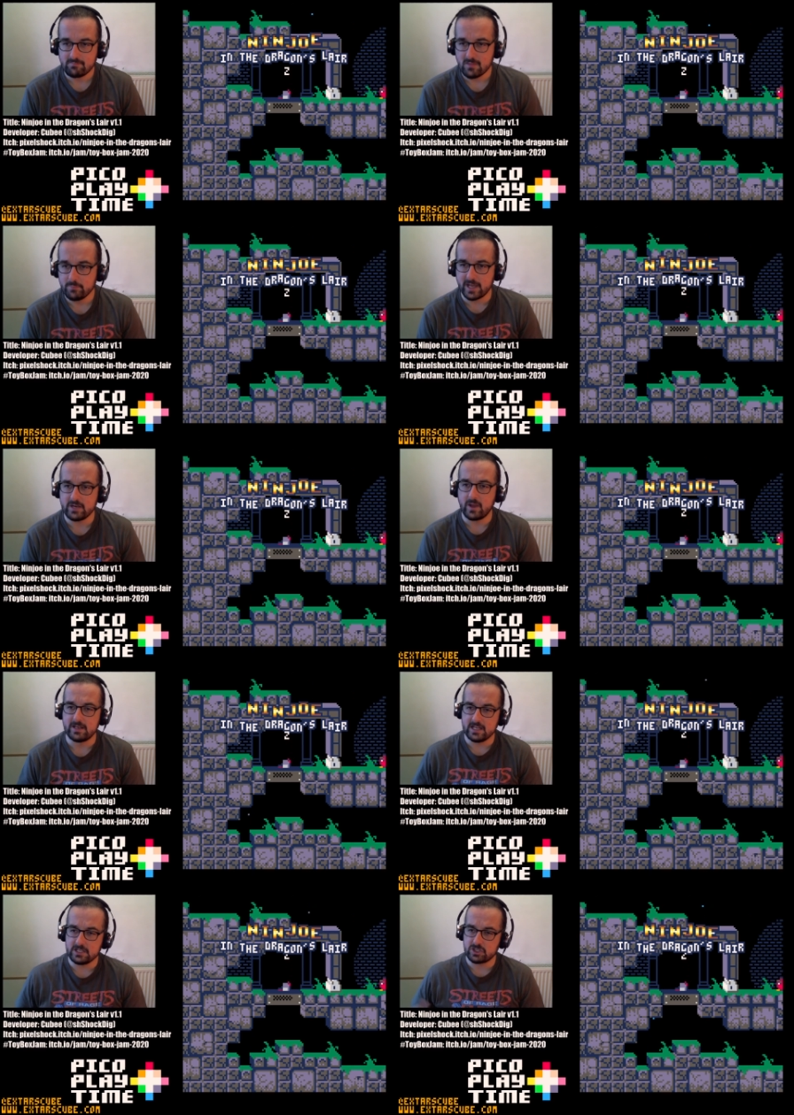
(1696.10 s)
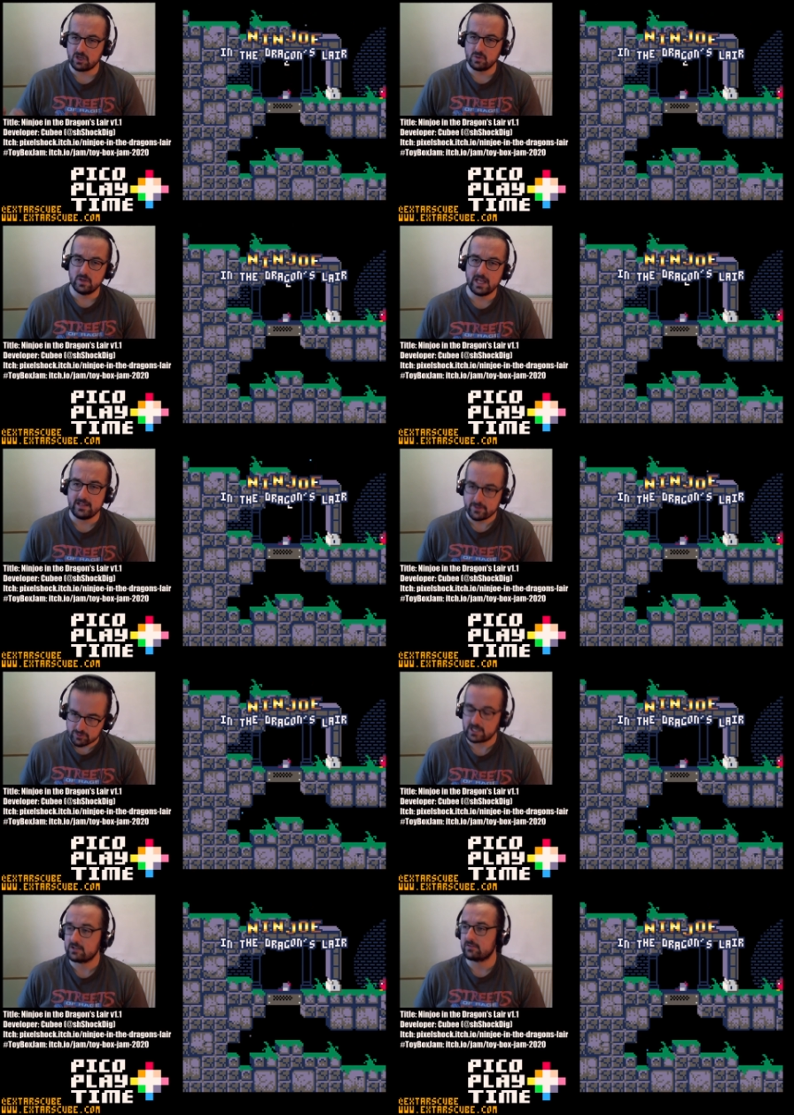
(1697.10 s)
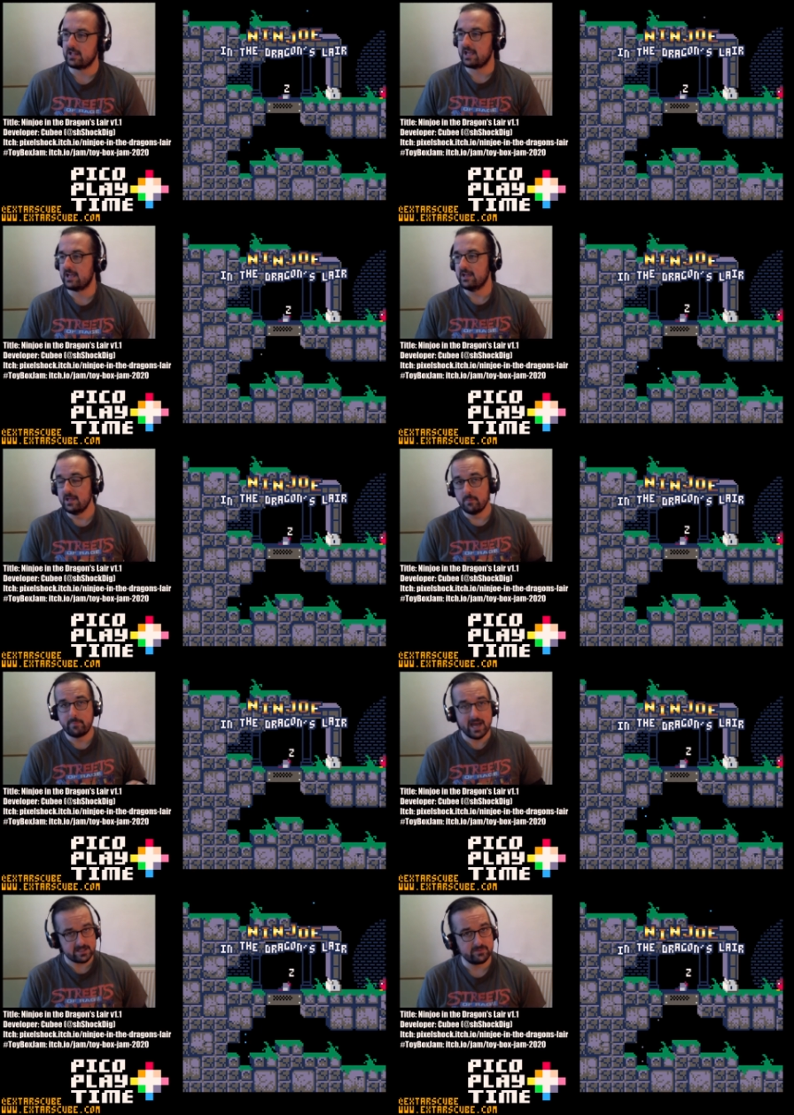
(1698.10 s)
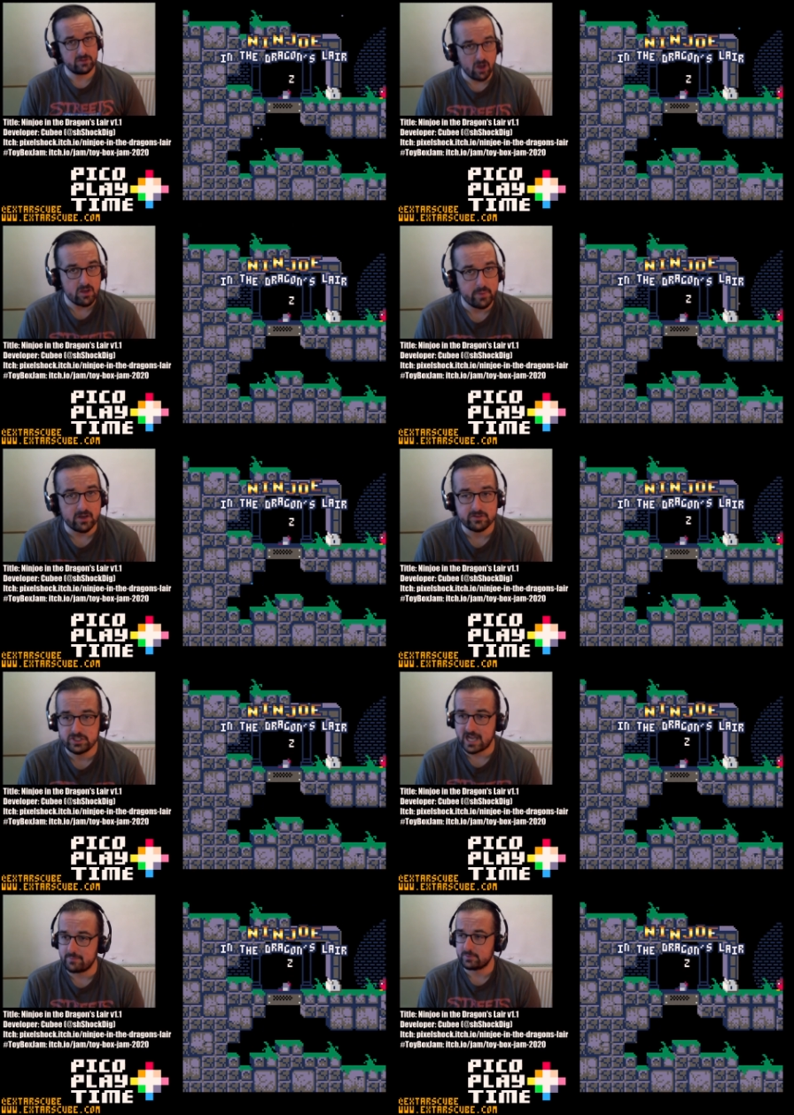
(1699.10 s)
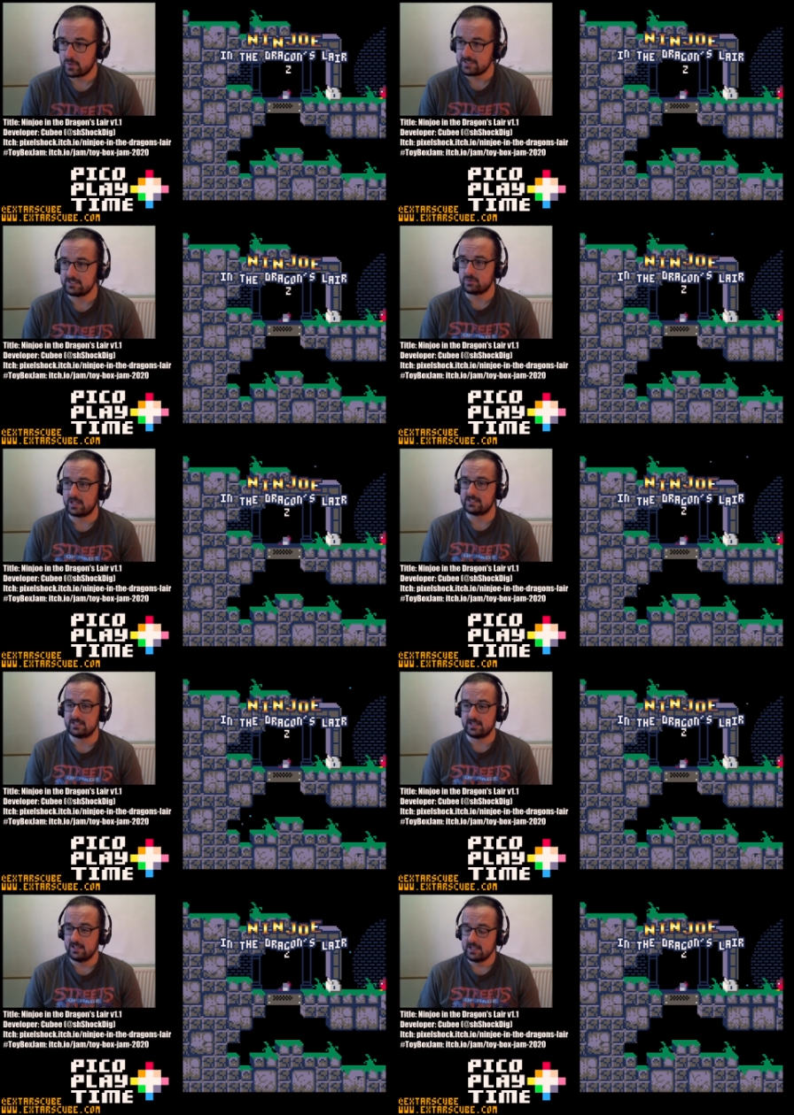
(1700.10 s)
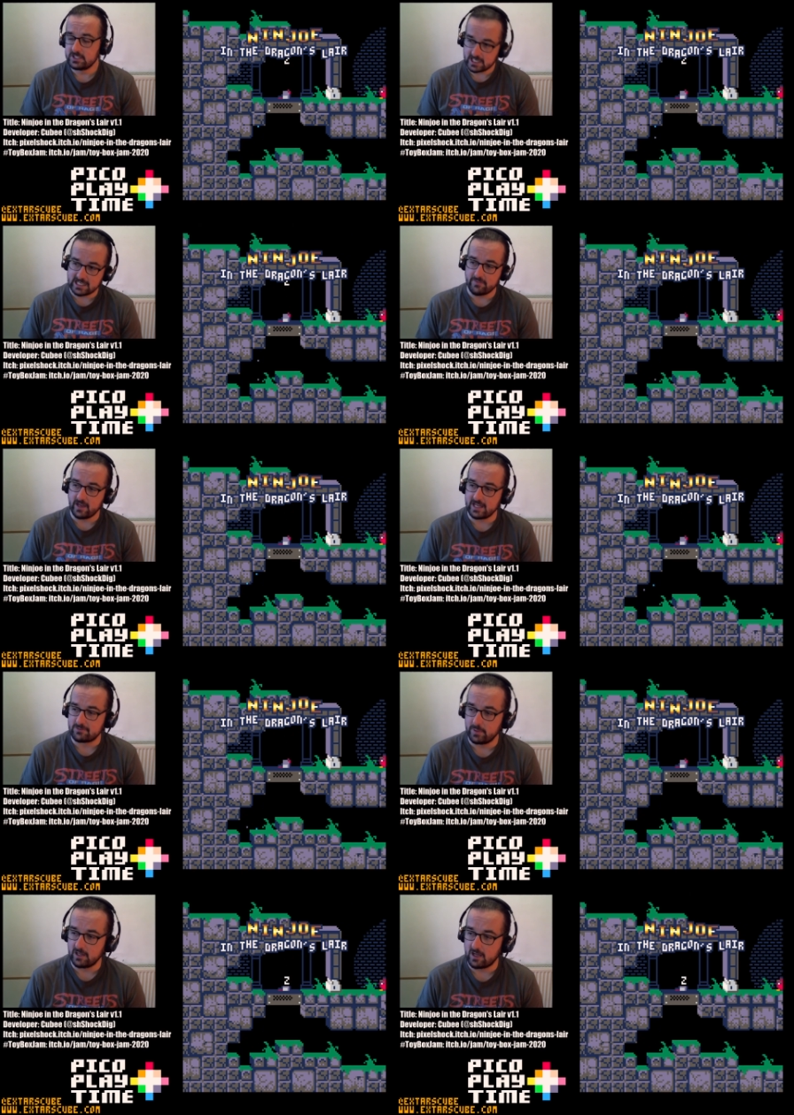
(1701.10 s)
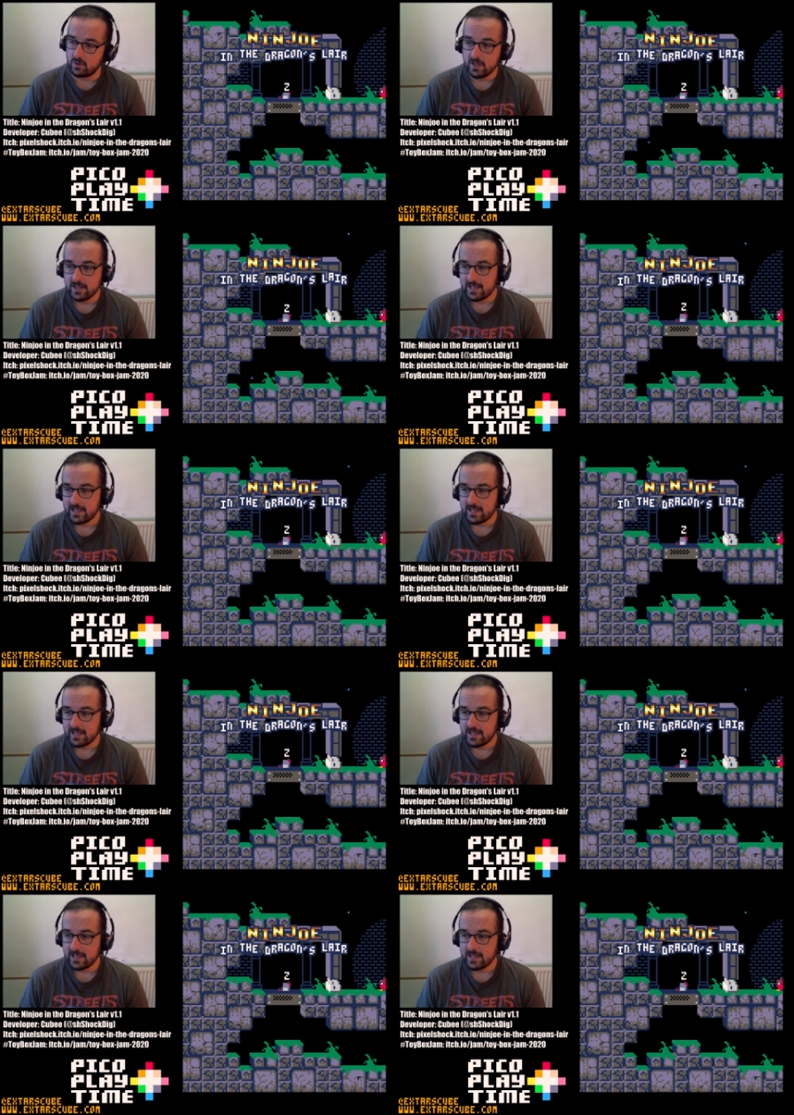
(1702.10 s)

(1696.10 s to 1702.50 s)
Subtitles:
But anyway, Ninjoe in the Dragon's Lair, part of ToyBoxJam 2020. Check out the links below.